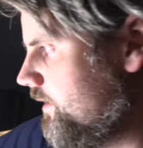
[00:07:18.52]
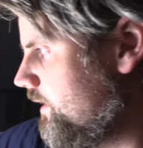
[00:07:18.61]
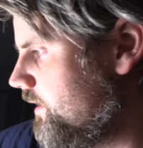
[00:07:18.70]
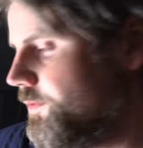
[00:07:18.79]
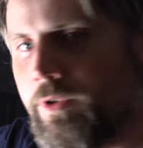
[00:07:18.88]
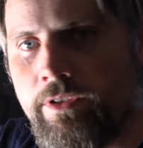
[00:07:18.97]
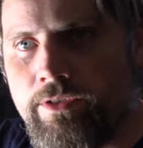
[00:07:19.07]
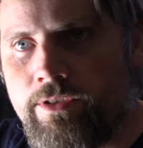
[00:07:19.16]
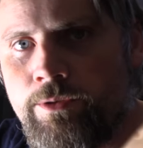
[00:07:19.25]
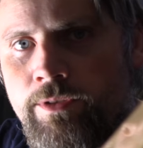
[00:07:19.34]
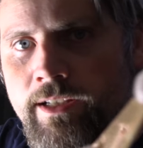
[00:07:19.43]
a need
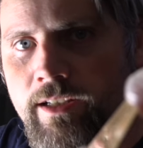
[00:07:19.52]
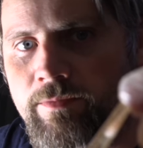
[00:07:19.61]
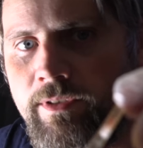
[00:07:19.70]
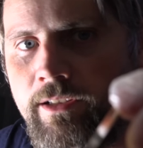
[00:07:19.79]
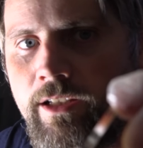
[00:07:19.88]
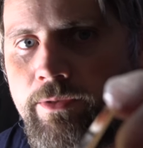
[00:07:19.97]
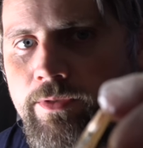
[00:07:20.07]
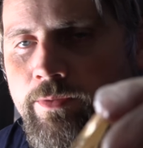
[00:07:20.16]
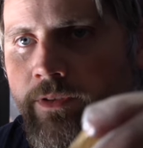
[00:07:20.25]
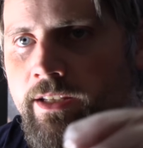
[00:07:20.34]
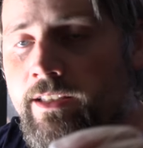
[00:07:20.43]
once to take off my gloves
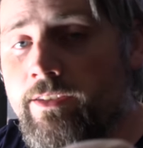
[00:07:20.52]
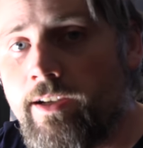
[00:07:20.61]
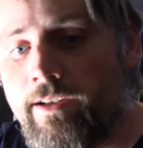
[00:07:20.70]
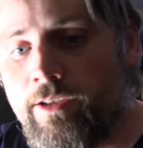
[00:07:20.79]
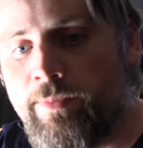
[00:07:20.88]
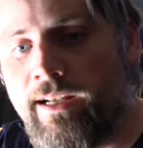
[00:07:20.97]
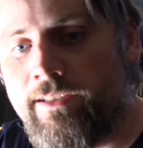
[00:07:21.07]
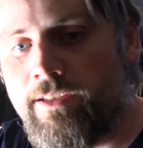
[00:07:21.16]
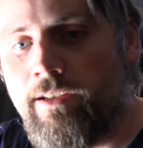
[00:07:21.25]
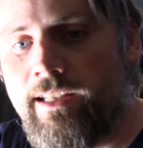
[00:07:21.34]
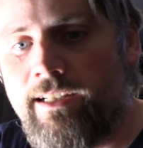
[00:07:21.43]
for the entire
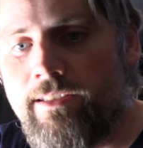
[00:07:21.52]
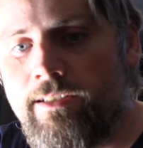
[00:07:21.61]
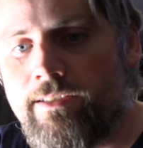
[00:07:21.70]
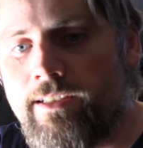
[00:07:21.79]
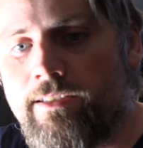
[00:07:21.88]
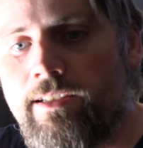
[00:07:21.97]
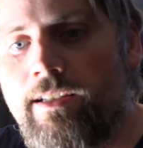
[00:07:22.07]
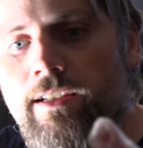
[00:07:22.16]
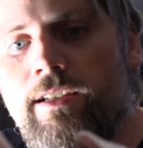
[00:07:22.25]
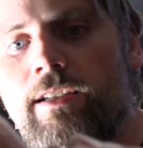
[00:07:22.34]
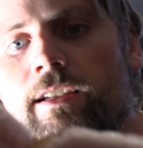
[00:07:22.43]
Battlestar Galactica set.
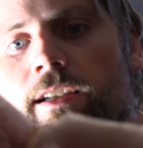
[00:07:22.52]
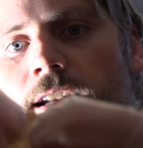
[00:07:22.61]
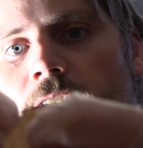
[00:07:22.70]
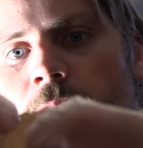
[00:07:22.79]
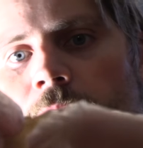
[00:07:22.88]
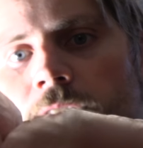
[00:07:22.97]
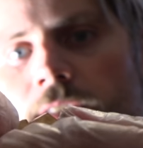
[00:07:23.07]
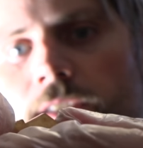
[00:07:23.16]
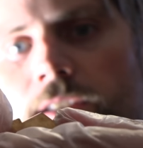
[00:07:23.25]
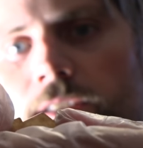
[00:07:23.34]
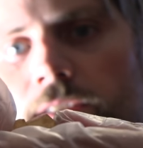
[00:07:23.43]
And I'm
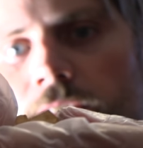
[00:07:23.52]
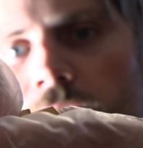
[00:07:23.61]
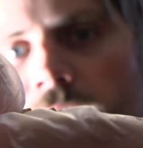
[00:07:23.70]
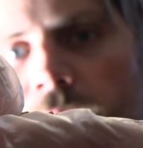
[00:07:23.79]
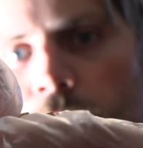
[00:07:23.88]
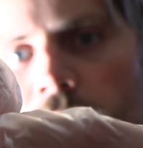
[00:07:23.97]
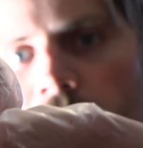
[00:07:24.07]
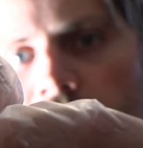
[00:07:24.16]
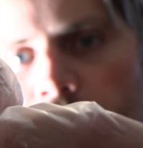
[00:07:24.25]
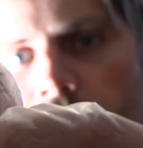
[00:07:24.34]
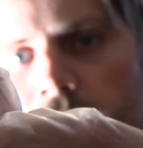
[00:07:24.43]
thinking the same will
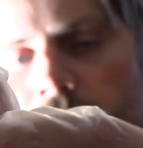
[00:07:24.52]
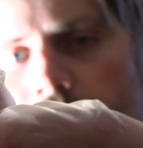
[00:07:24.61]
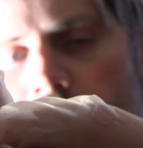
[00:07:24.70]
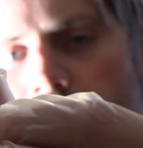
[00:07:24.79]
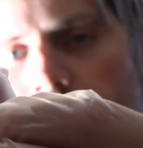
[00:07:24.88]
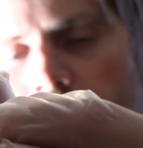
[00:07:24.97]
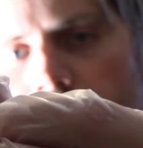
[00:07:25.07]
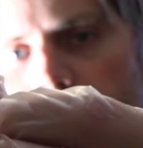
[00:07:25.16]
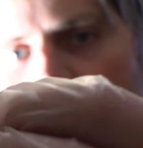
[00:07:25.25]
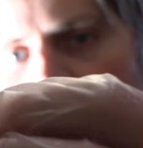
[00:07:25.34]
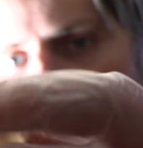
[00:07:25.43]
happen here,
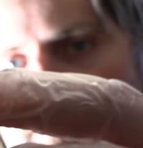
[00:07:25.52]
that